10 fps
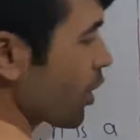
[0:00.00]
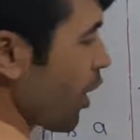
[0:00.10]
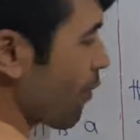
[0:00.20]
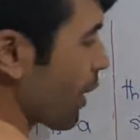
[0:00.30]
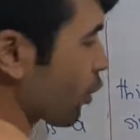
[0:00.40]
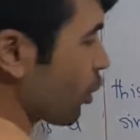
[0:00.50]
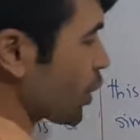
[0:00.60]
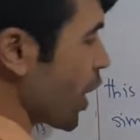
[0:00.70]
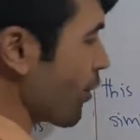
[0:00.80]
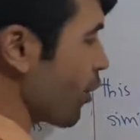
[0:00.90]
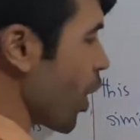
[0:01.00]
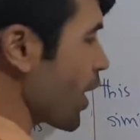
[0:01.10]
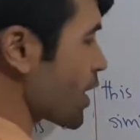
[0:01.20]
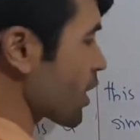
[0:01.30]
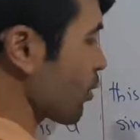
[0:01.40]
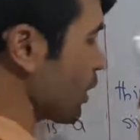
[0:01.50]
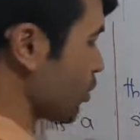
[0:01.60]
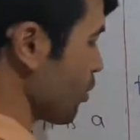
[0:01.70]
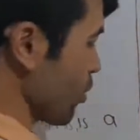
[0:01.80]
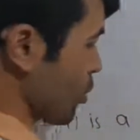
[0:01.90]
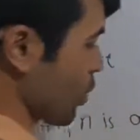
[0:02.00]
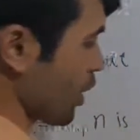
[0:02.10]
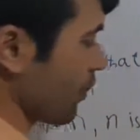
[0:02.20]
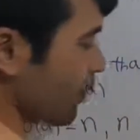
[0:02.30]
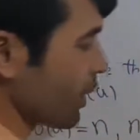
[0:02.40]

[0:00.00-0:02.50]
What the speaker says: if and only if I is equal to j.